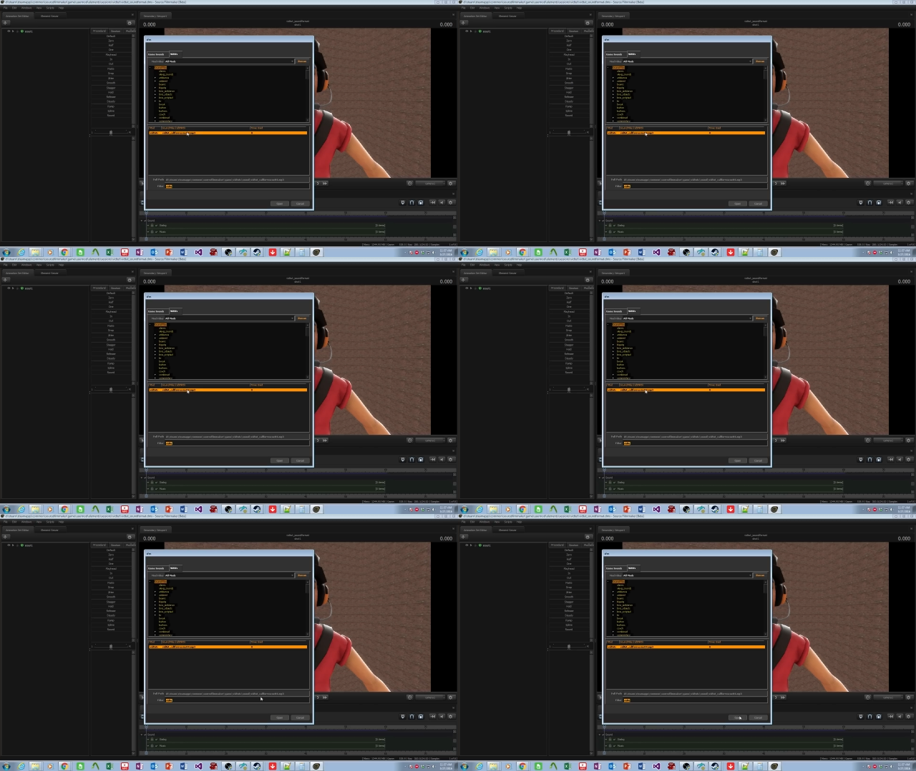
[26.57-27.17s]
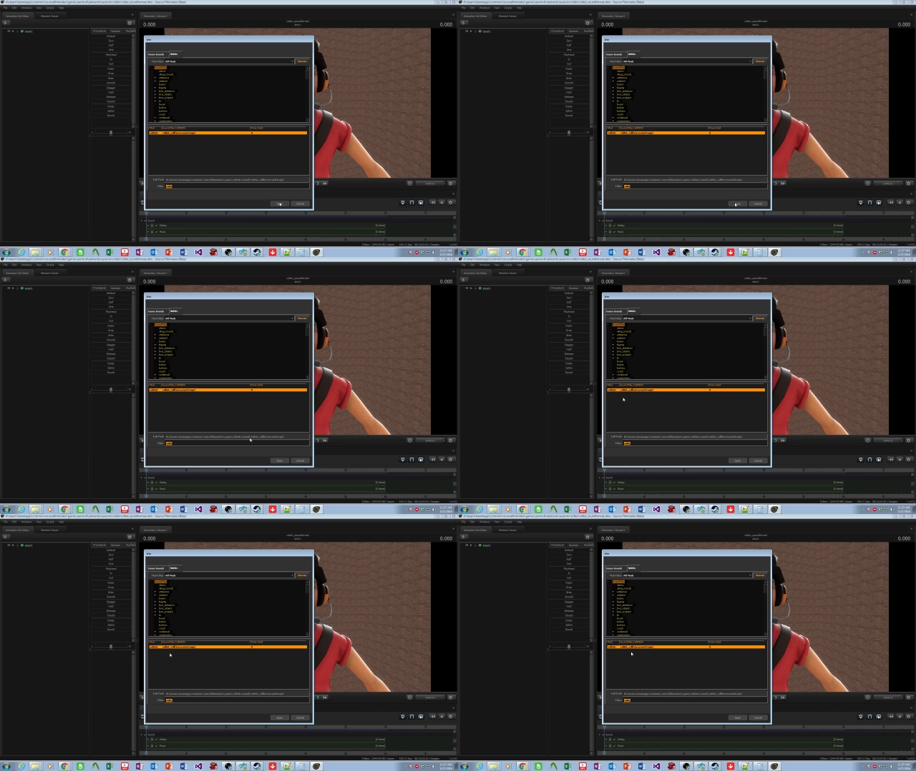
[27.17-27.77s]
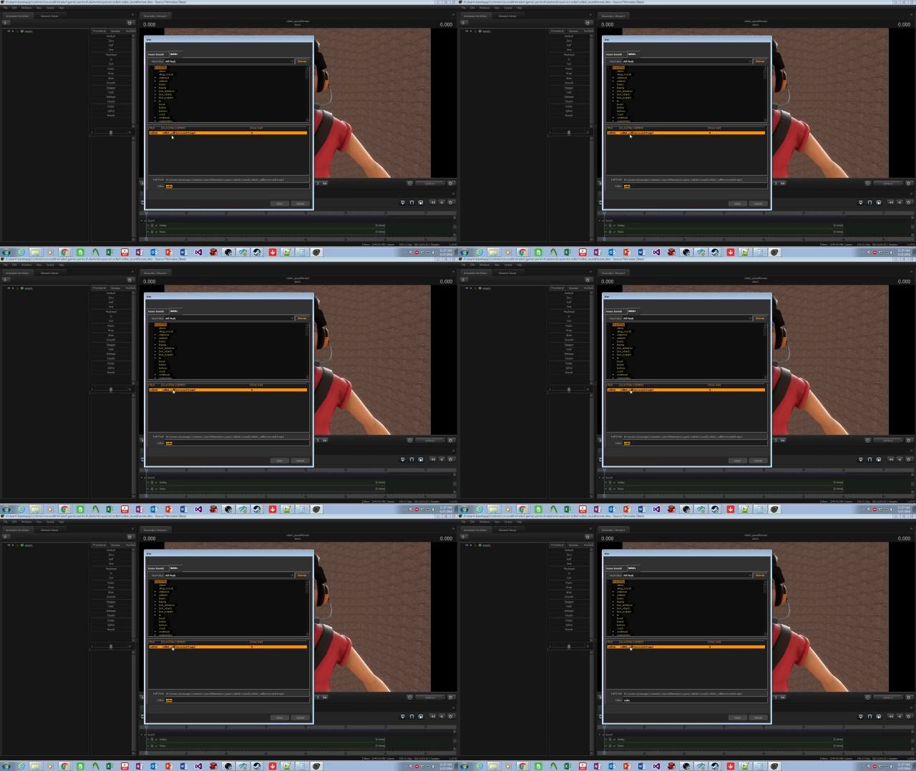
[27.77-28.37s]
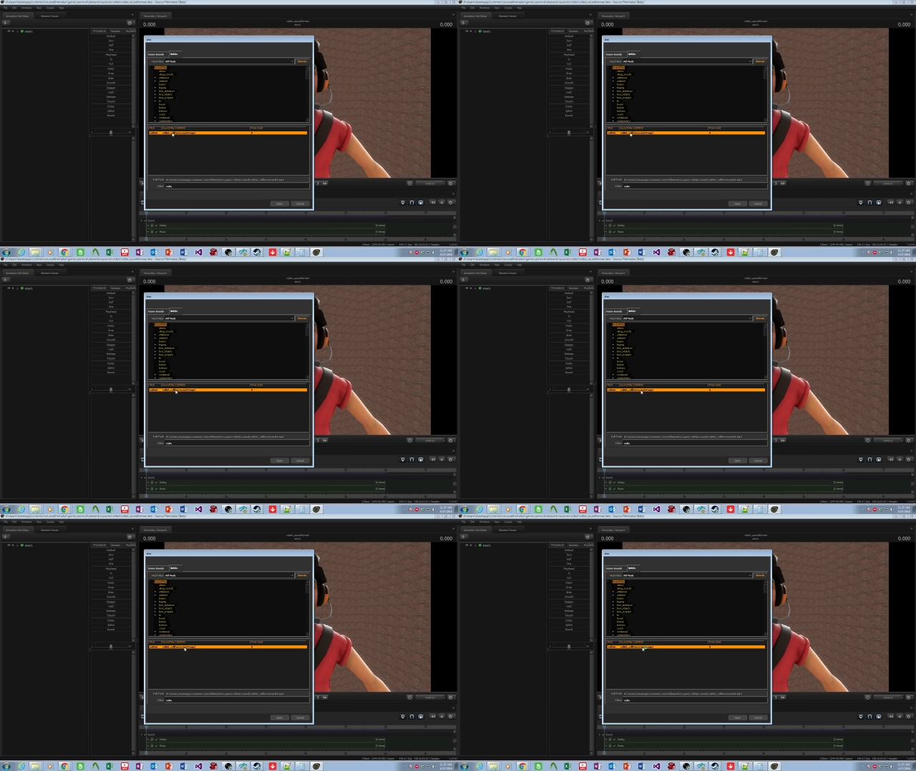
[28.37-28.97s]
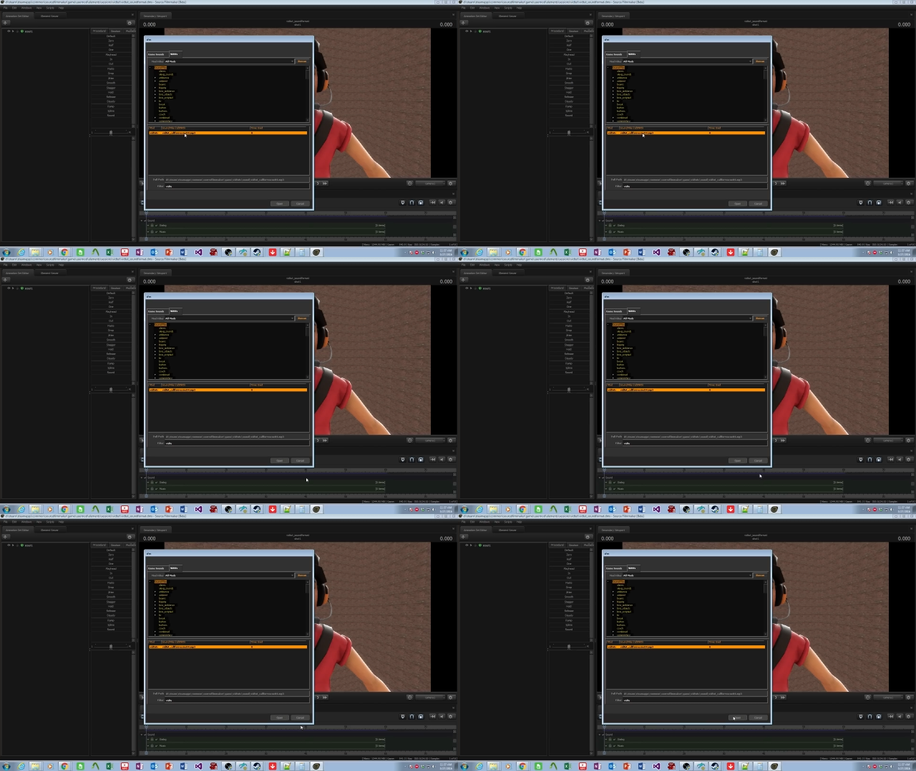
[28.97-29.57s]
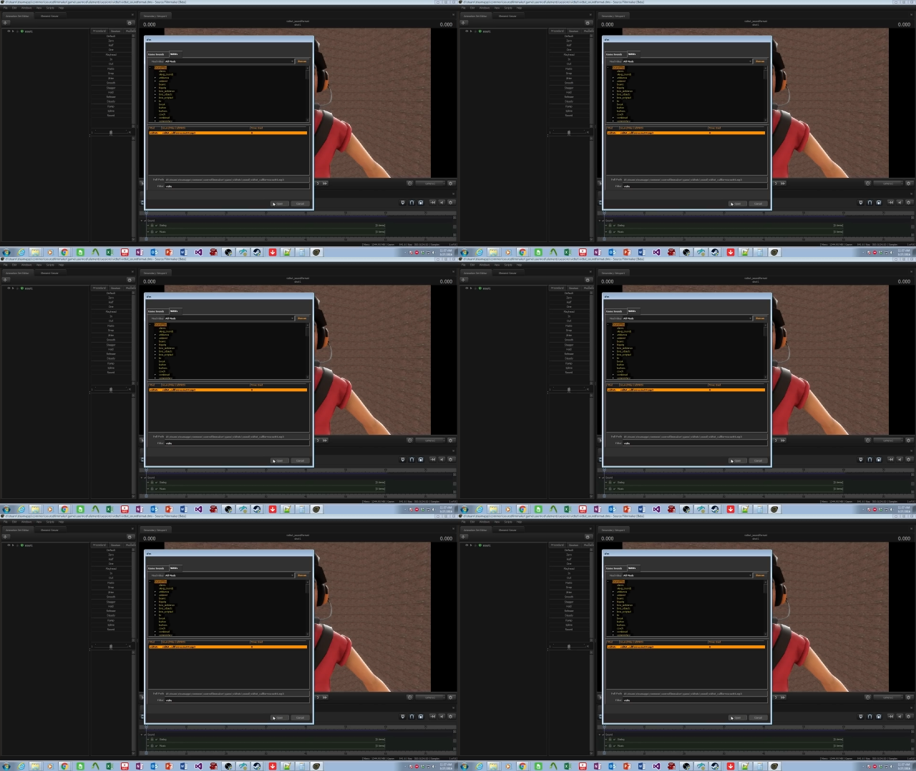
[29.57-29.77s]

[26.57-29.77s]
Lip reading: [unreadable: no face in view]